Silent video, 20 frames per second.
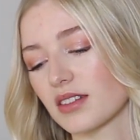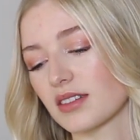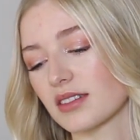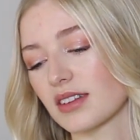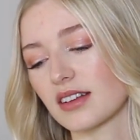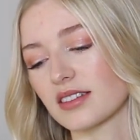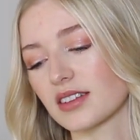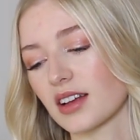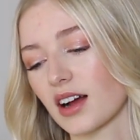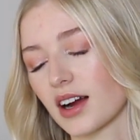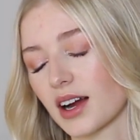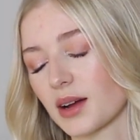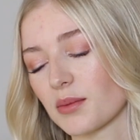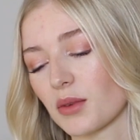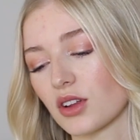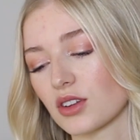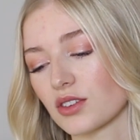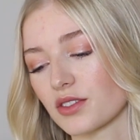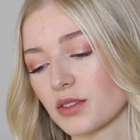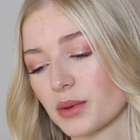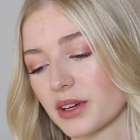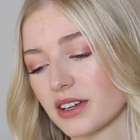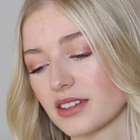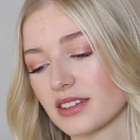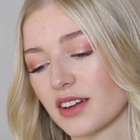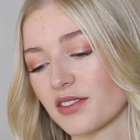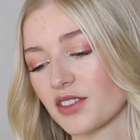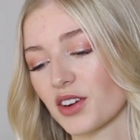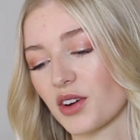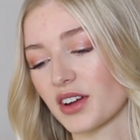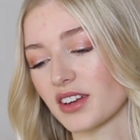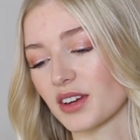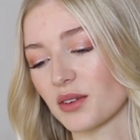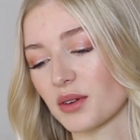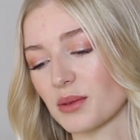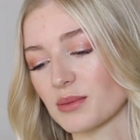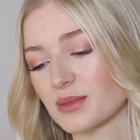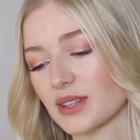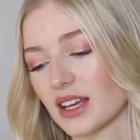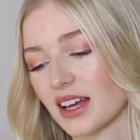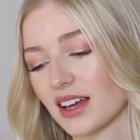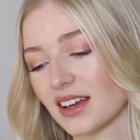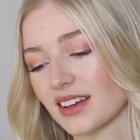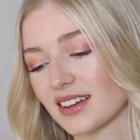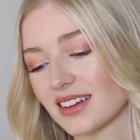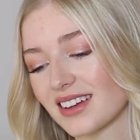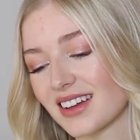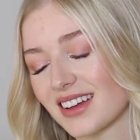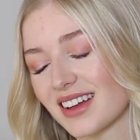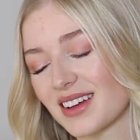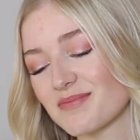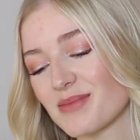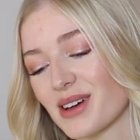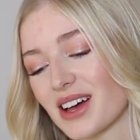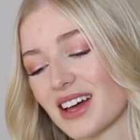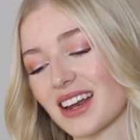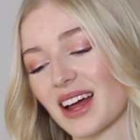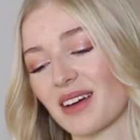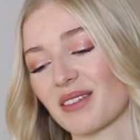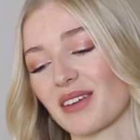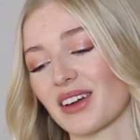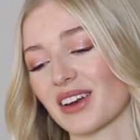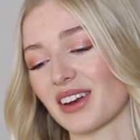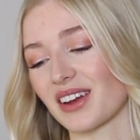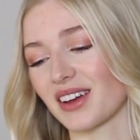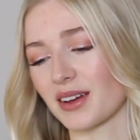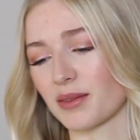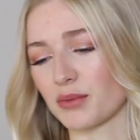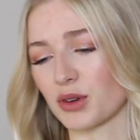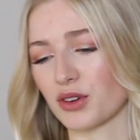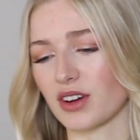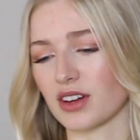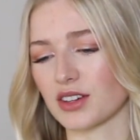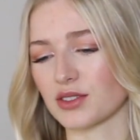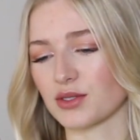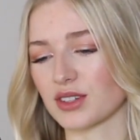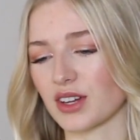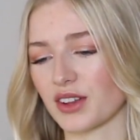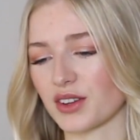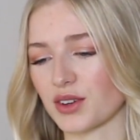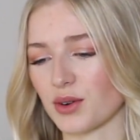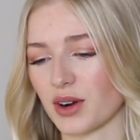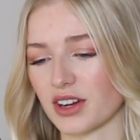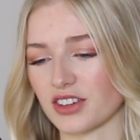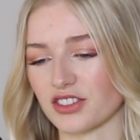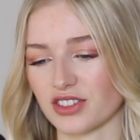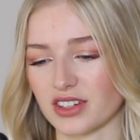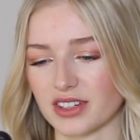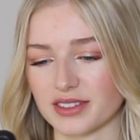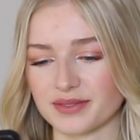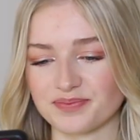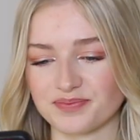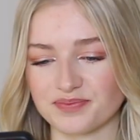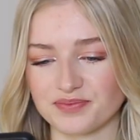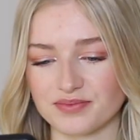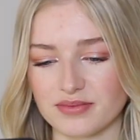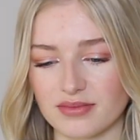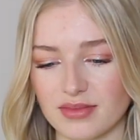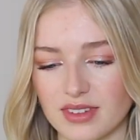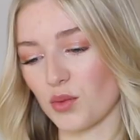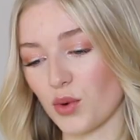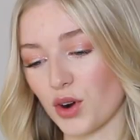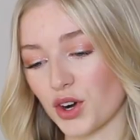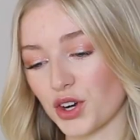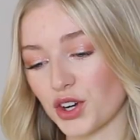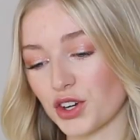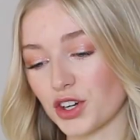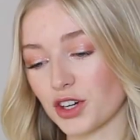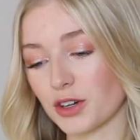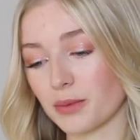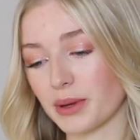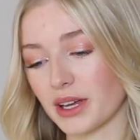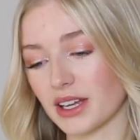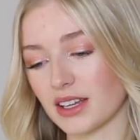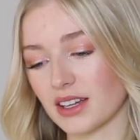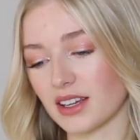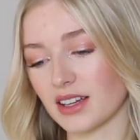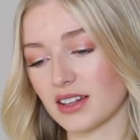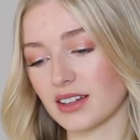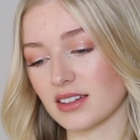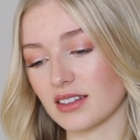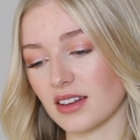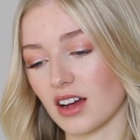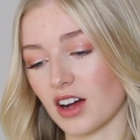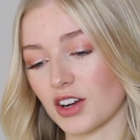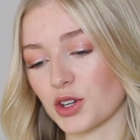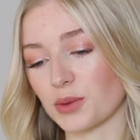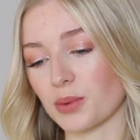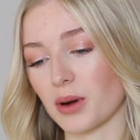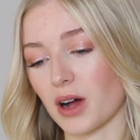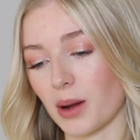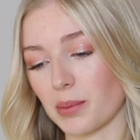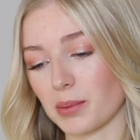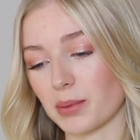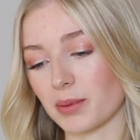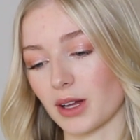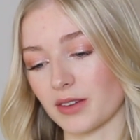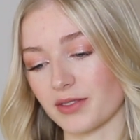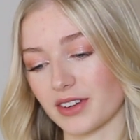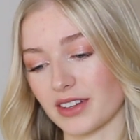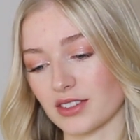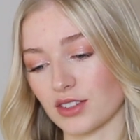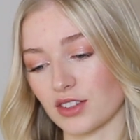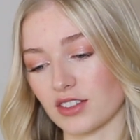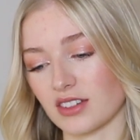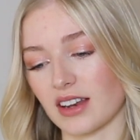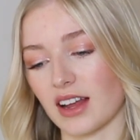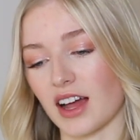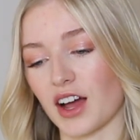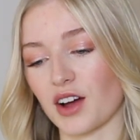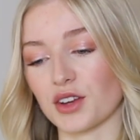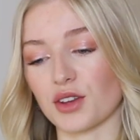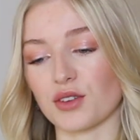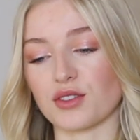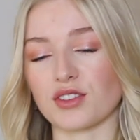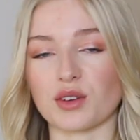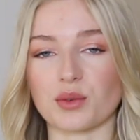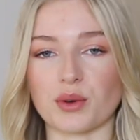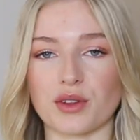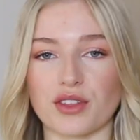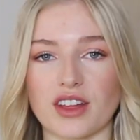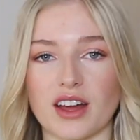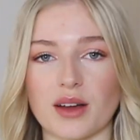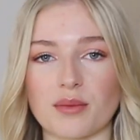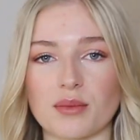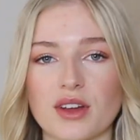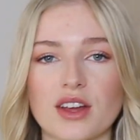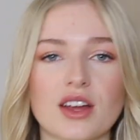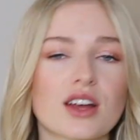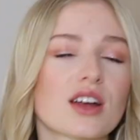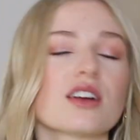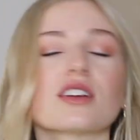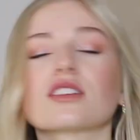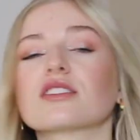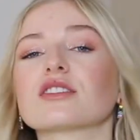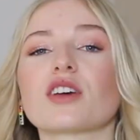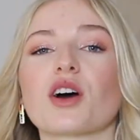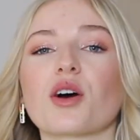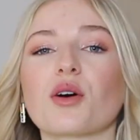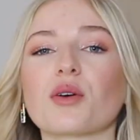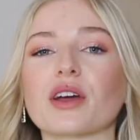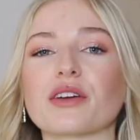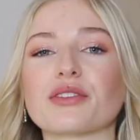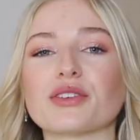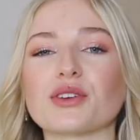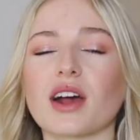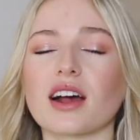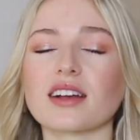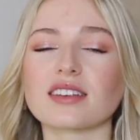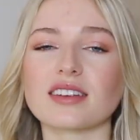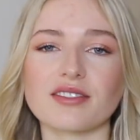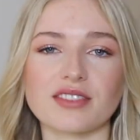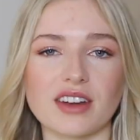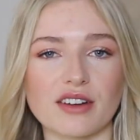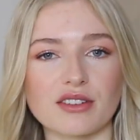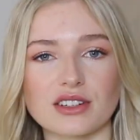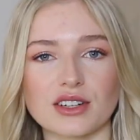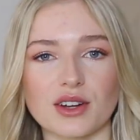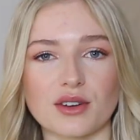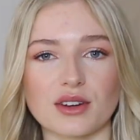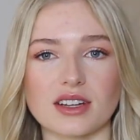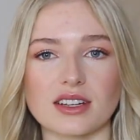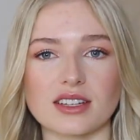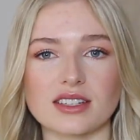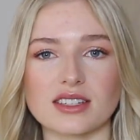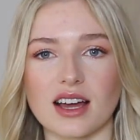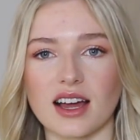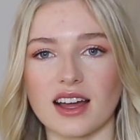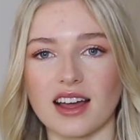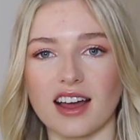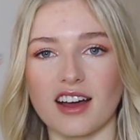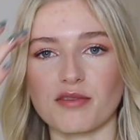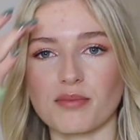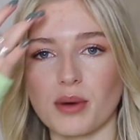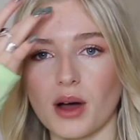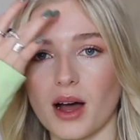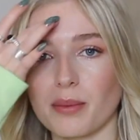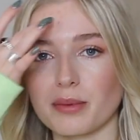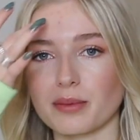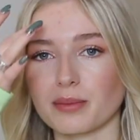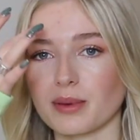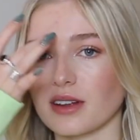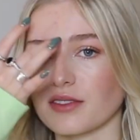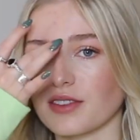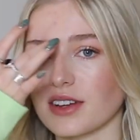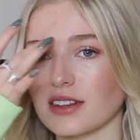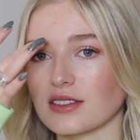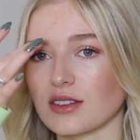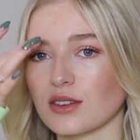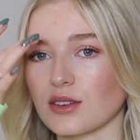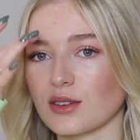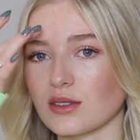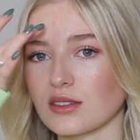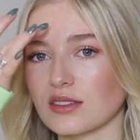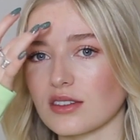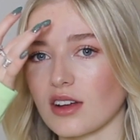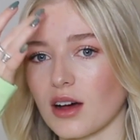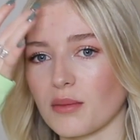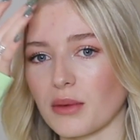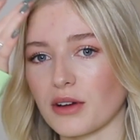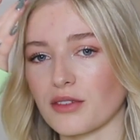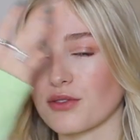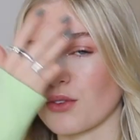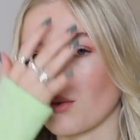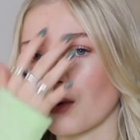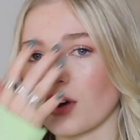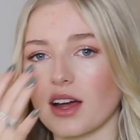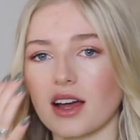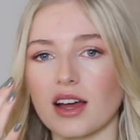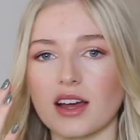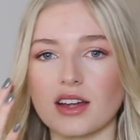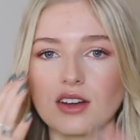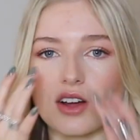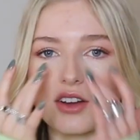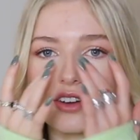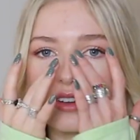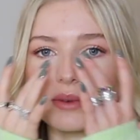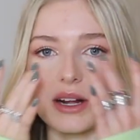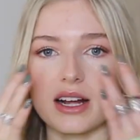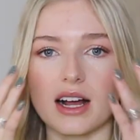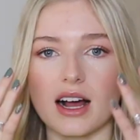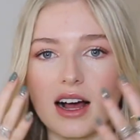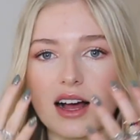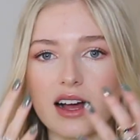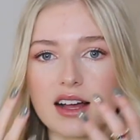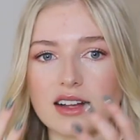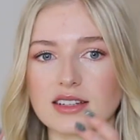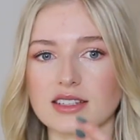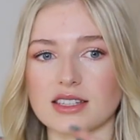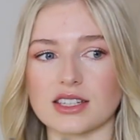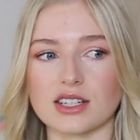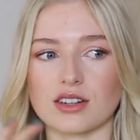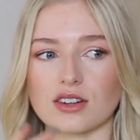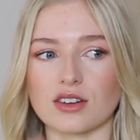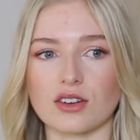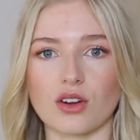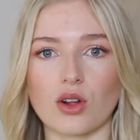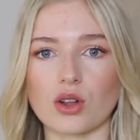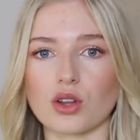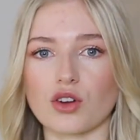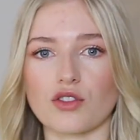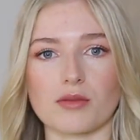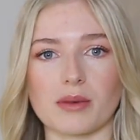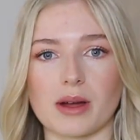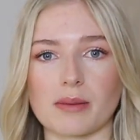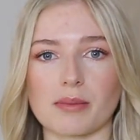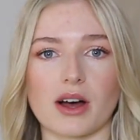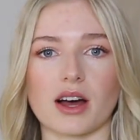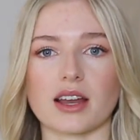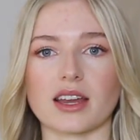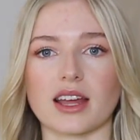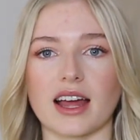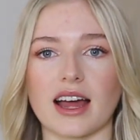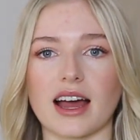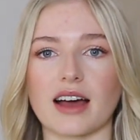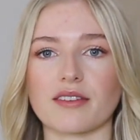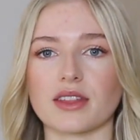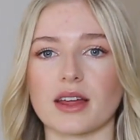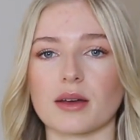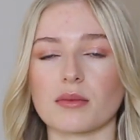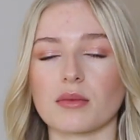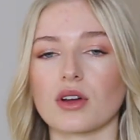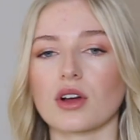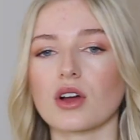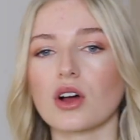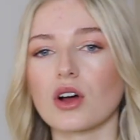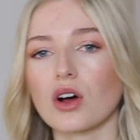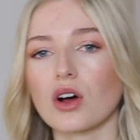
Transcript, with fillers: sorry i'm all over the place i have no idea what i'm saying but i'm gonna move on to another question what are your opinions on your popped blood vessels and how do you deal with them so if you guys have never noticed i have popped blood vessels on my forehead under my eyes they're all over my body i have them